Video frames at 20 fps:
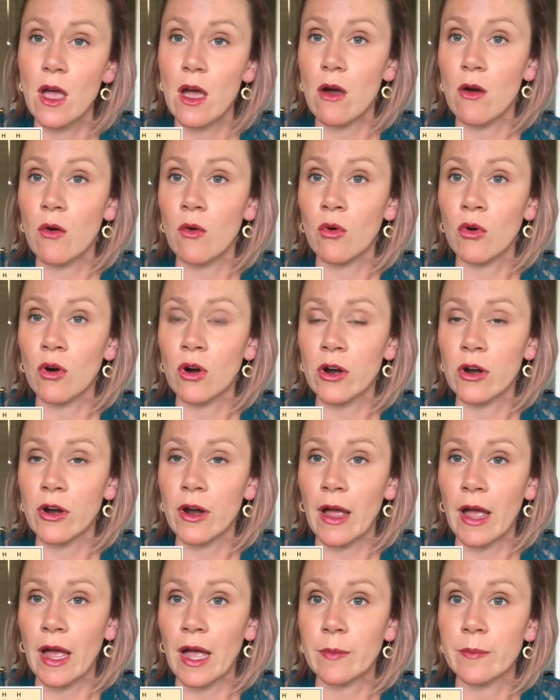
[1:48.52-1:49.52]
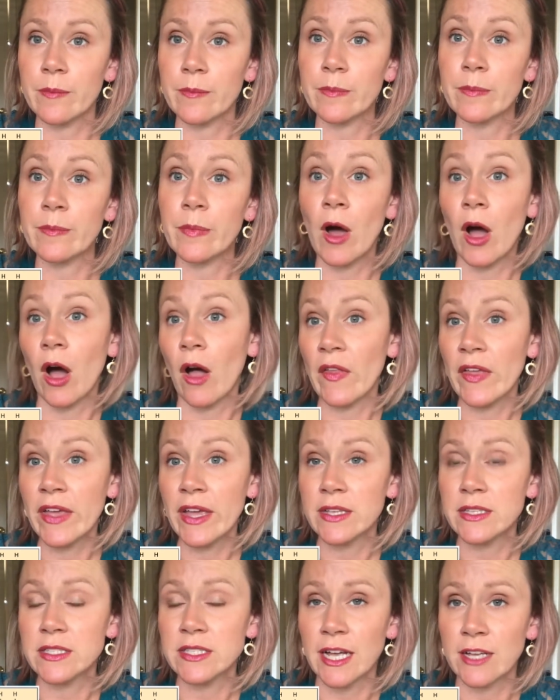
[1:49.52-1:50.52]
or
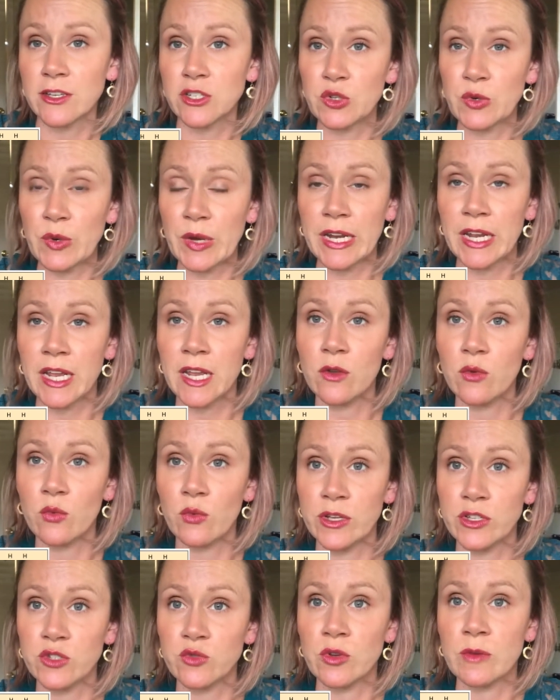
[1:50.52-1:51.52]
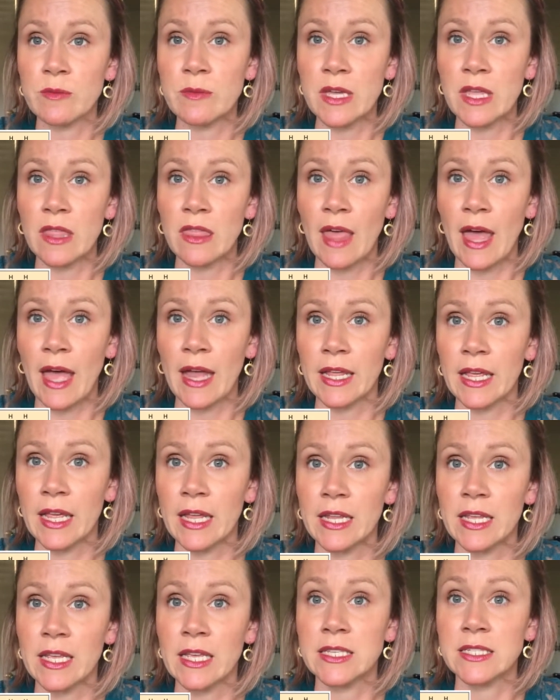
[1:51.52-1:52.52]
polyunsaturated, which would mean that
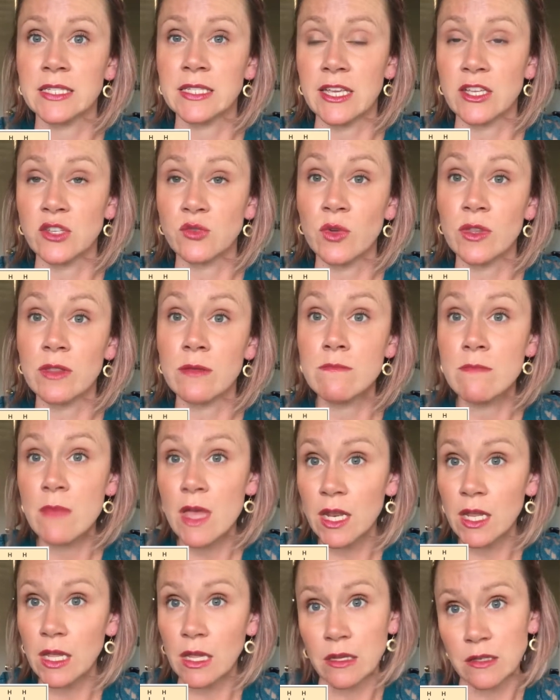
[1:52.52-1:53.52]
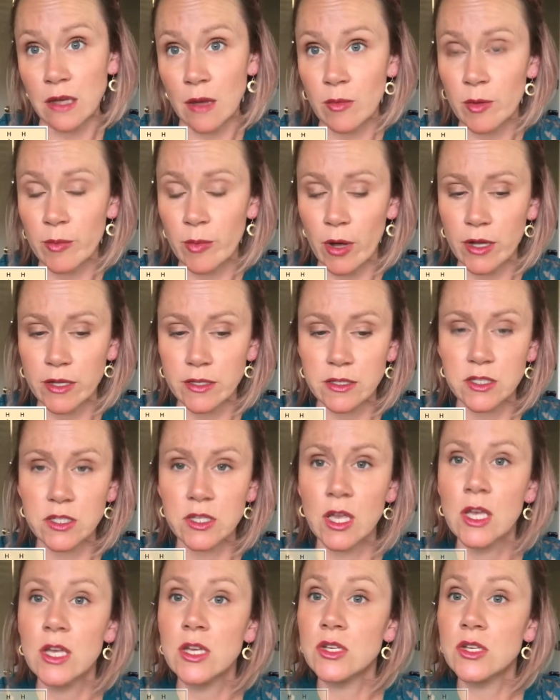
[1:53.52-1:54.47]
it is linked with many double bonds.